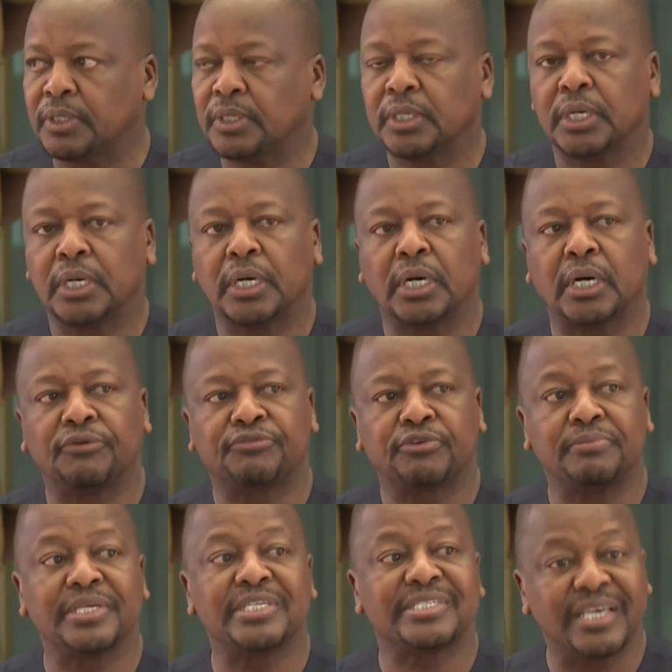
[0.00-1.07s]

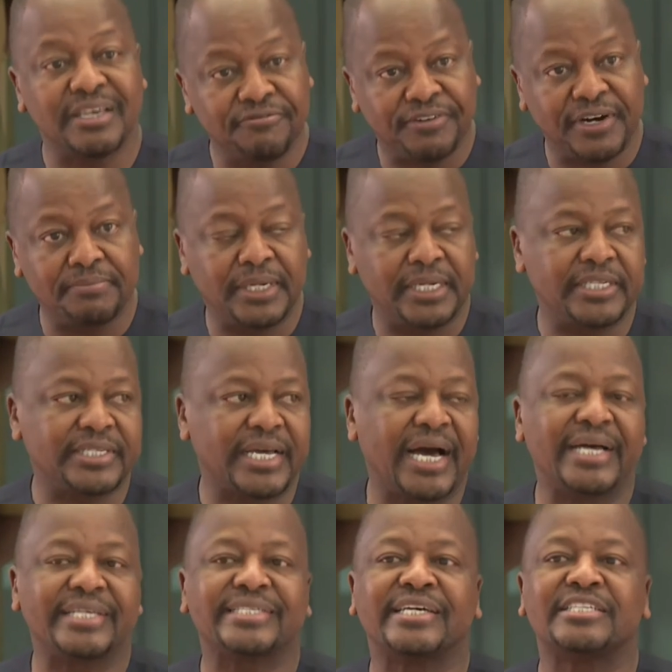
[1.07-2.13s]
from the same families,
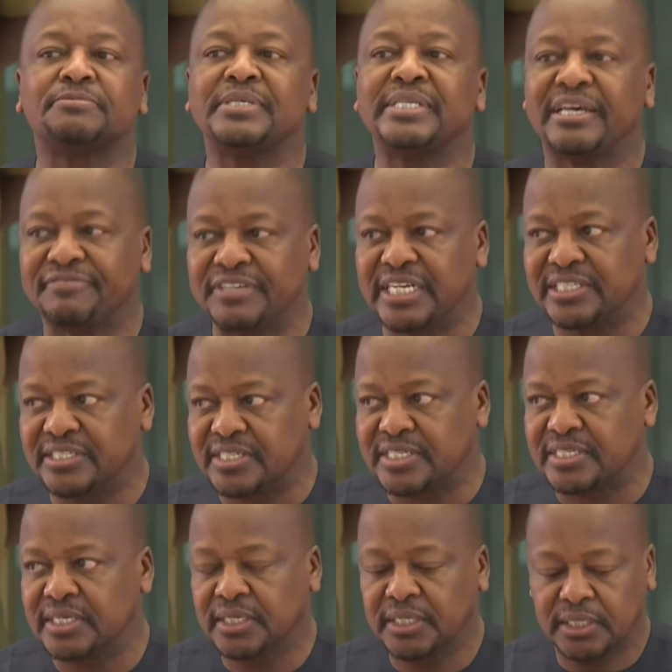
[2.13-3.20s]
as has been
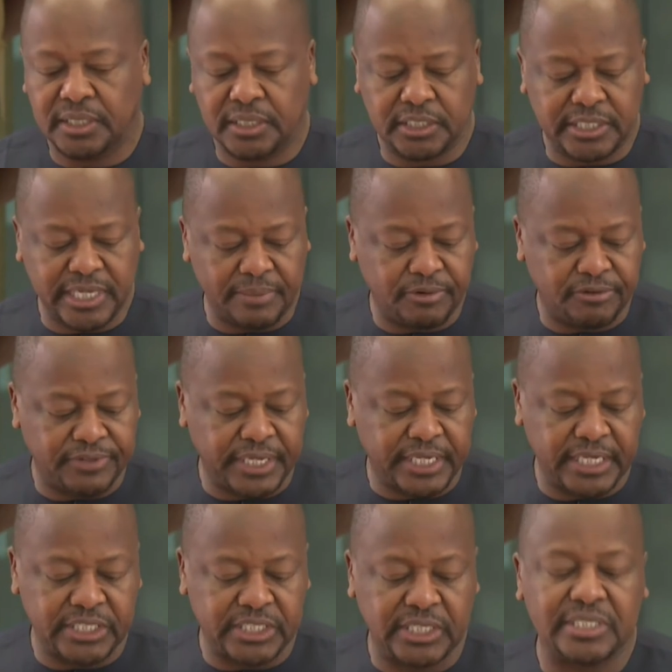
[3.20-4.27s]
evidenced in some of the
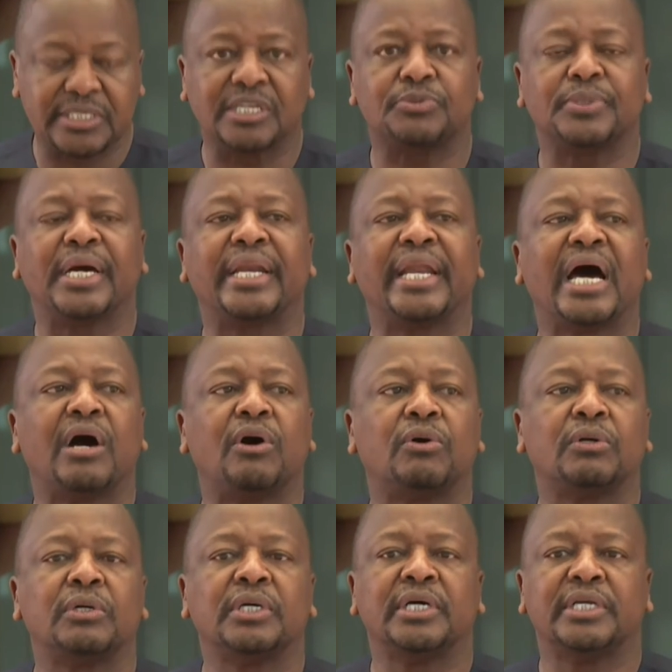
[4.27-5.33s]
cases that we are
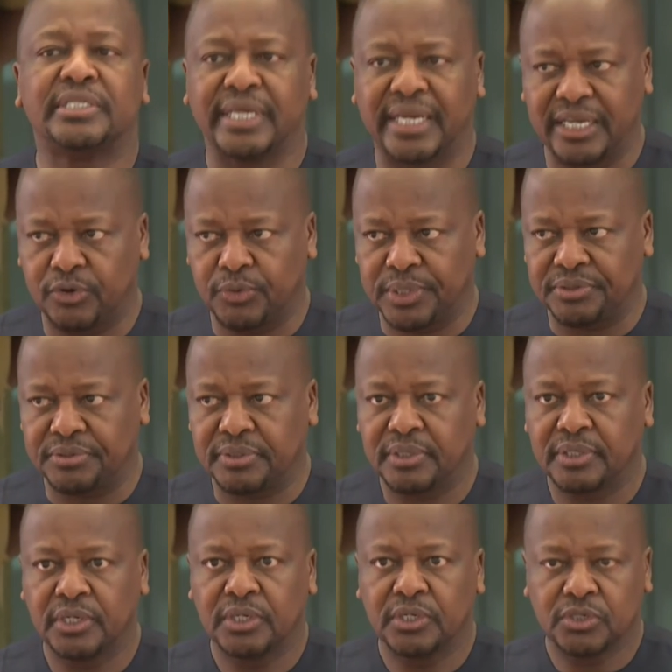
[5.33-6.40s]
now dealing with.
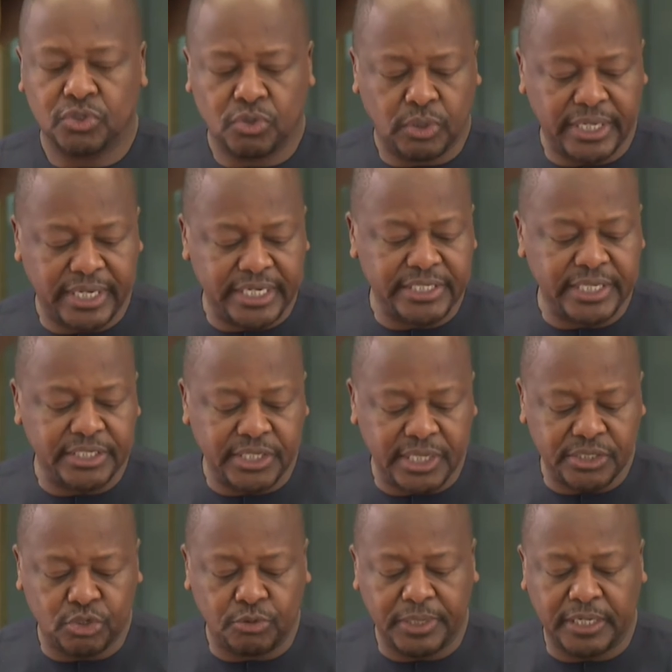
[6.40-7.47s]
So, ladies and
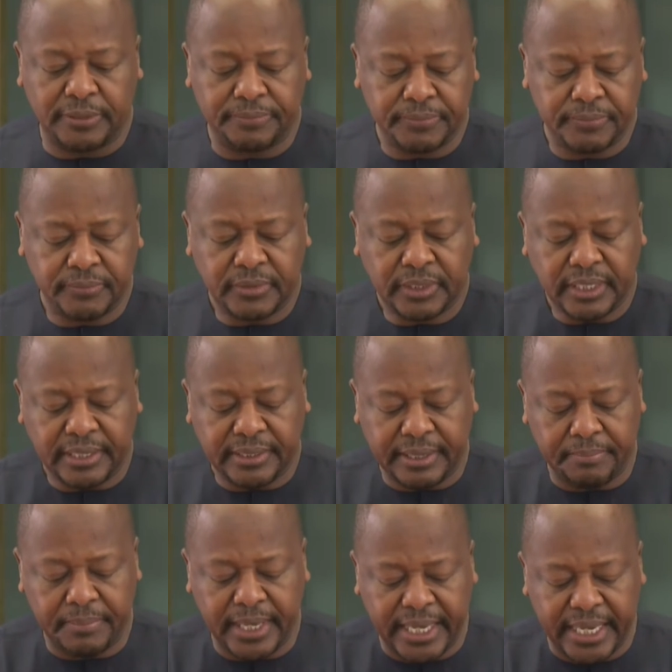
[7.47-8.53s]
gentlemen, the
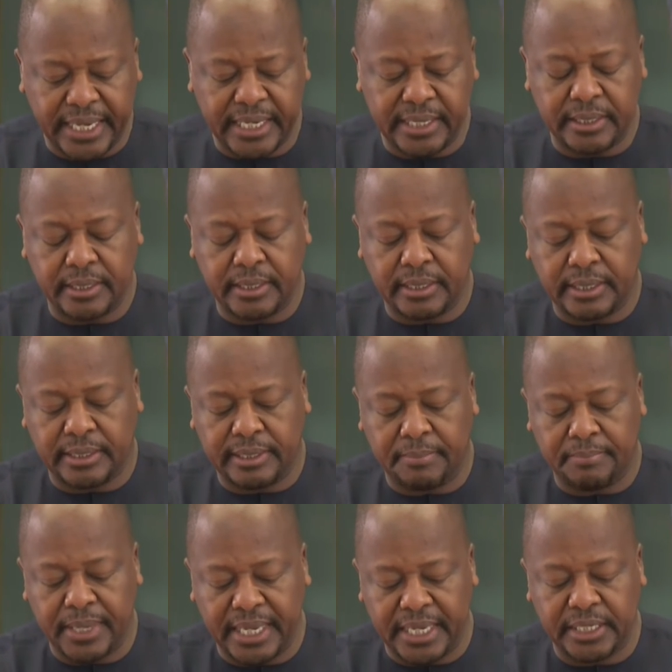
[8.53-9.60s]
main
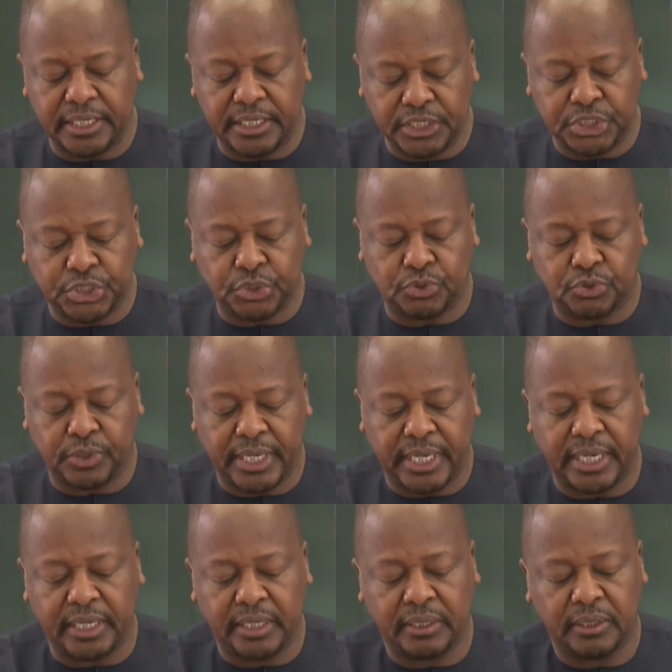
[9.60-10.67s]
issue
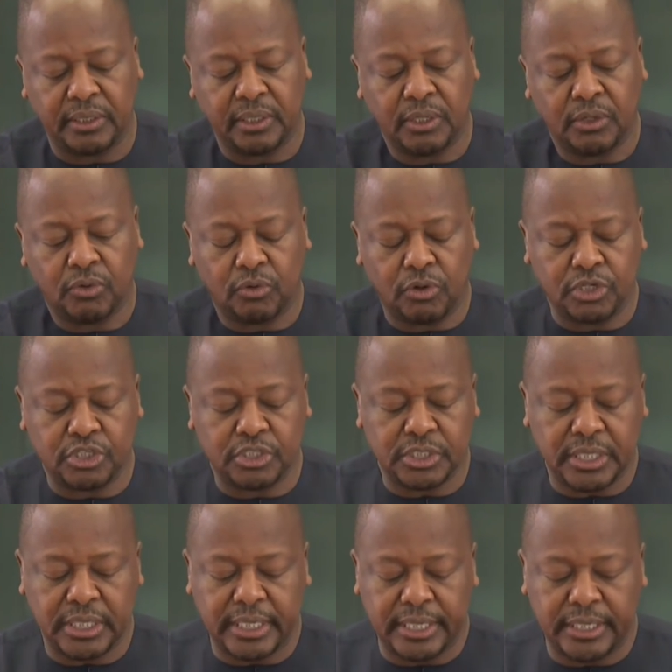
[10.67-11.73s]
today
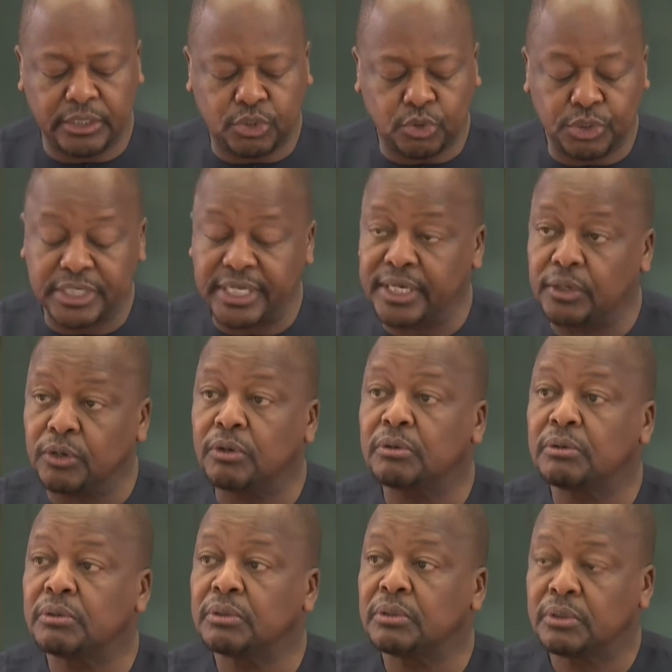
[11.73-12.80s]
was to deal
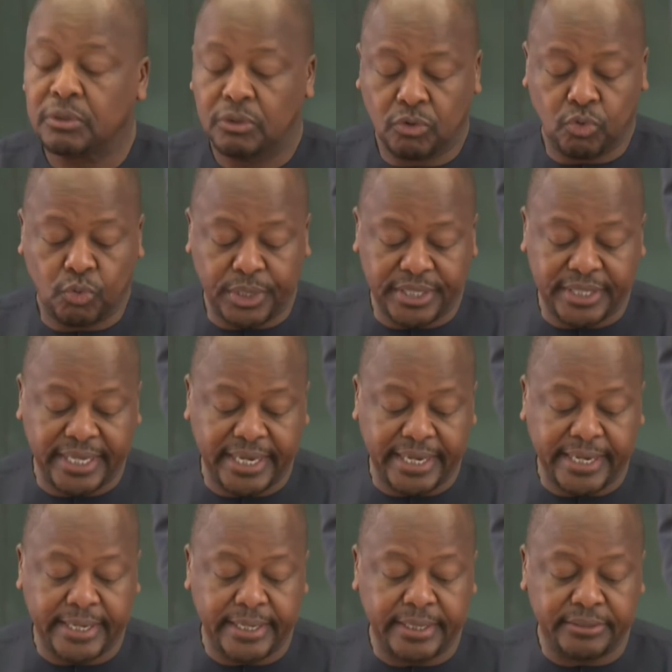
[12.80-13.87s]
with
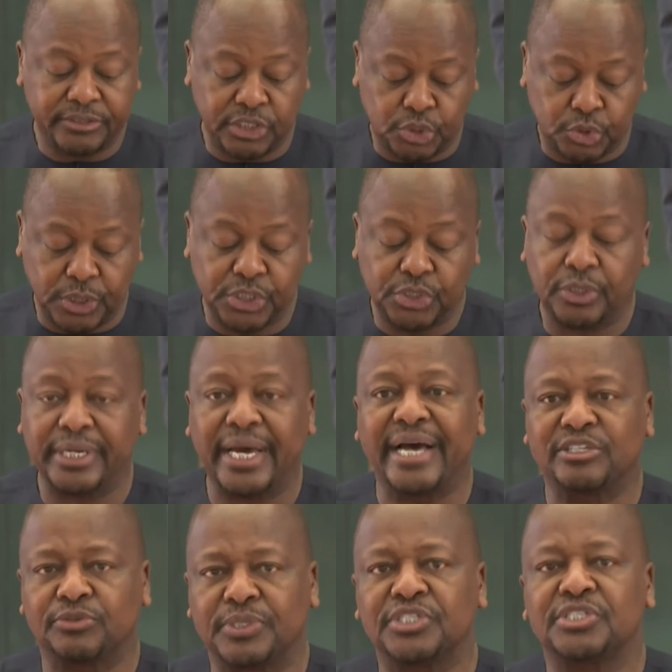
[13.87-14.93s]
the situation
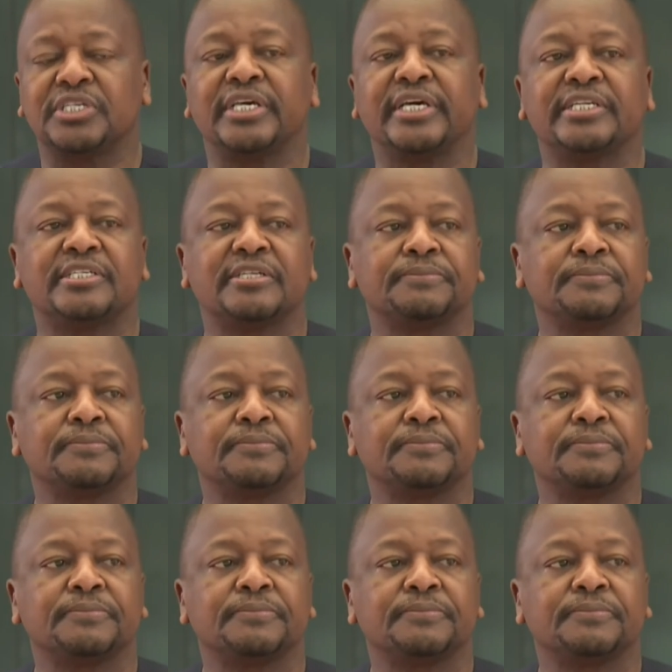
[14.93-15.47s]
as we see it,